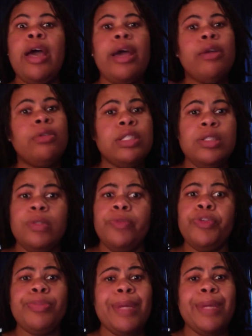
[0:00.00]
I don't listen to
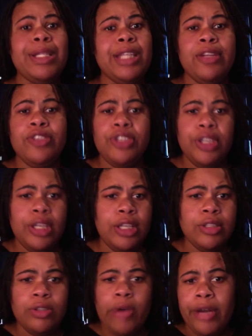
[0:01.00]
French Montana shit
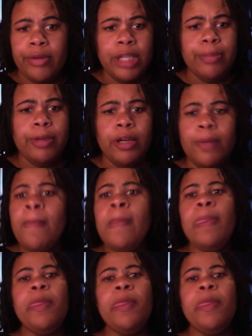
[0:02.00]
either, so I don't keep up.